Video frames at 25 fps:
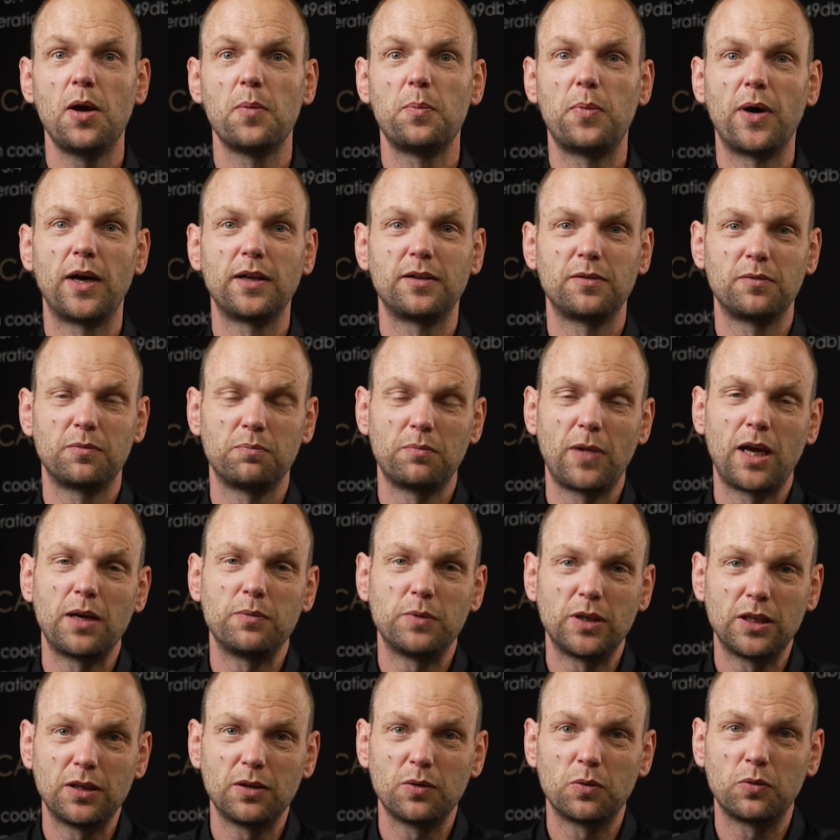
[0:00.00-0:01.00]
but
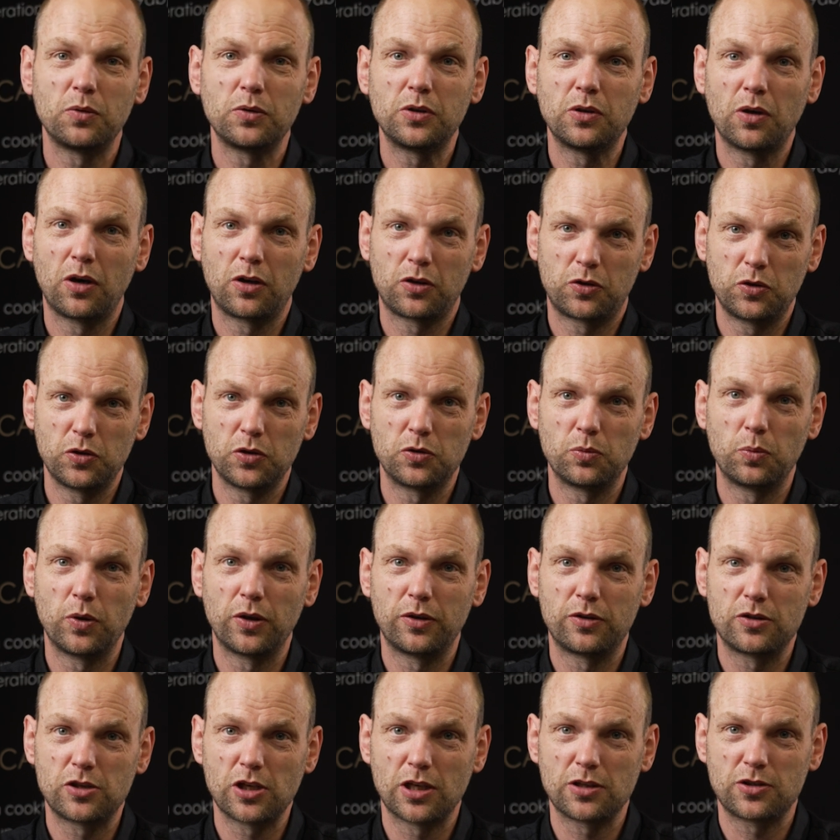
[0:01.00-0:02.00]
maybe you are good
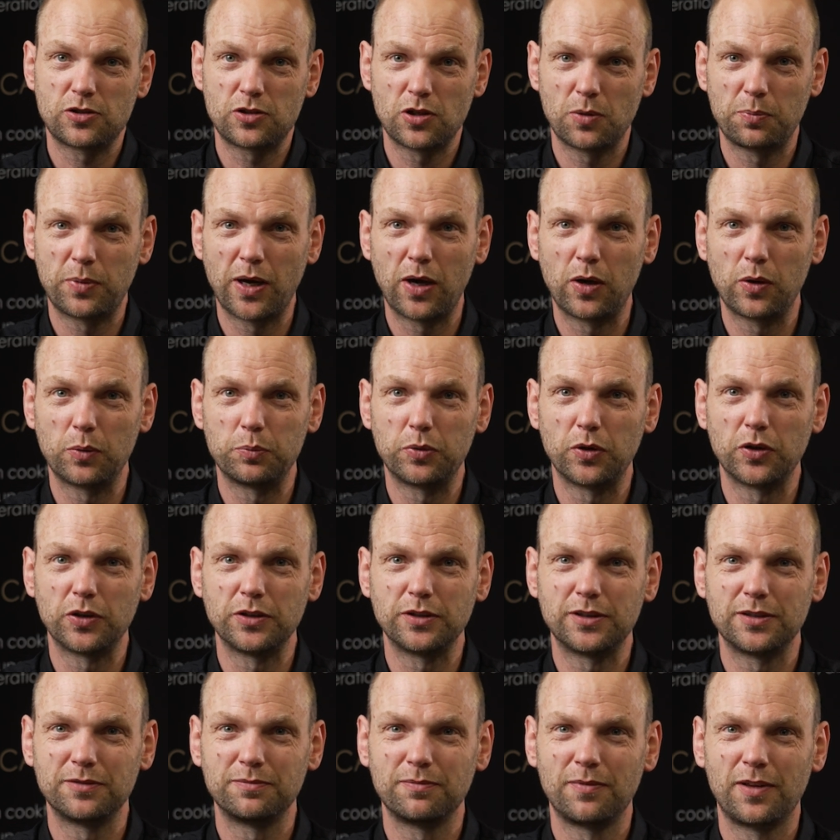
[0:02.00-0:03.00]
with just your
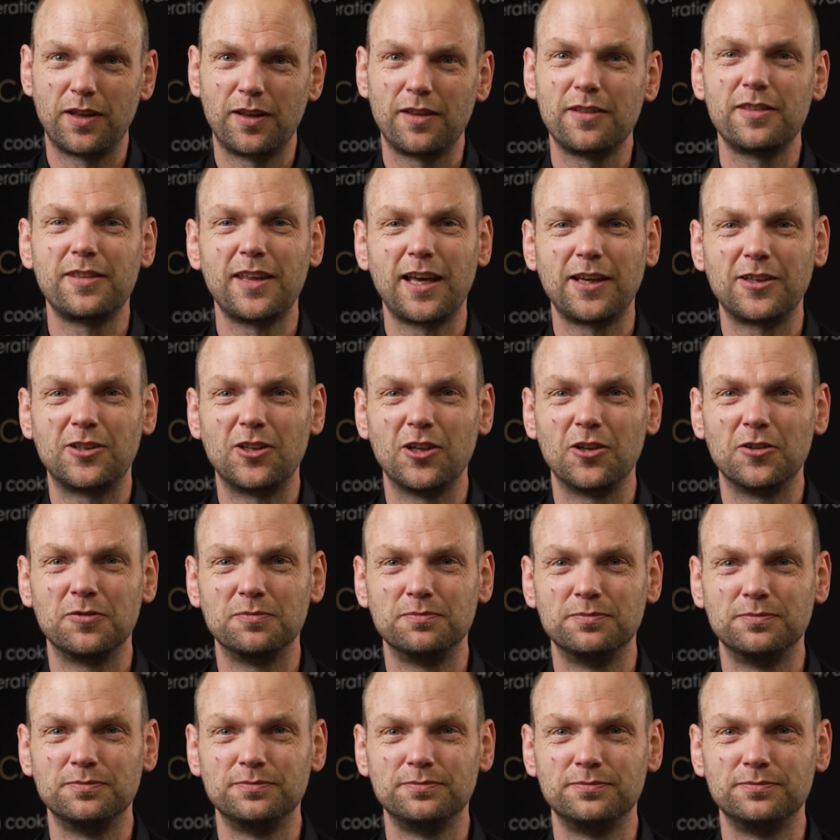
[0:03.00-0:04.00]
PowerPoint. Thank you.